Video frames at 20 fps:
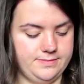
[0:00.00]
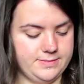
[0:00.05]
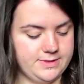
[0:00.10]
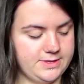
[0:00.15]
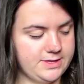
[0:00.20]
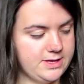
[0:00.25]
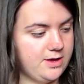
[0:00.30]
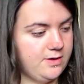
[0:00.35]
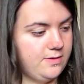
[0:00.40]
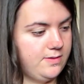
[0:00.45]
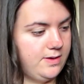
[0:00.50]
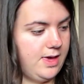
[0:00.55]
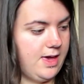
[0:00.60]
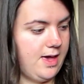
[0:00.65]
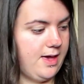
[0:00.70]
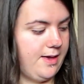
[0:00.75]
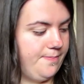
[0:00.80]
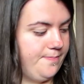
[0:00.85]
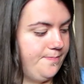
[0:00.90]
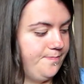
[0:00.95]
So
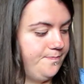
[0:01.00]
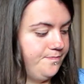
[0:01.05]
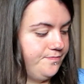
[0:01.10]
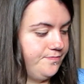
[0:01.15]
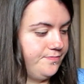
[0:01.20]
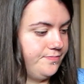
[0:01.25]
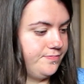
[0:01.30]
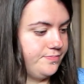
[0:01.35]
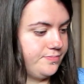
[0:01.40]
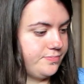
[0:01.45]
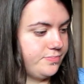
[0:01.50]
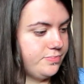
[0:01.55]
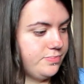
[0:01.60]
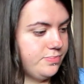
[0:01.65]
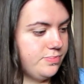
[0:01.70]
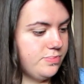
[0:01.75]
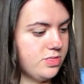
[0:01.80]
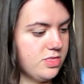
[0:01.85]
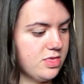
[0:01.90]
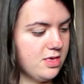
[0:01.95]
yeah,
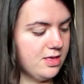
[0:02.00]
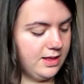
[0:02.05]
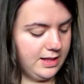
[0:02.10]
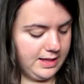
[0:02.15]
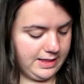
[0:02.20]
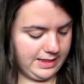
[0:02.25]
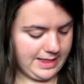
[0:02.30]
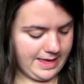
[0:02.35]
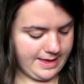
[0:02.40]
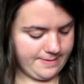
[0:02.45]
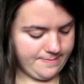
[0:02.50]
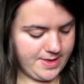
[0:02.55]
let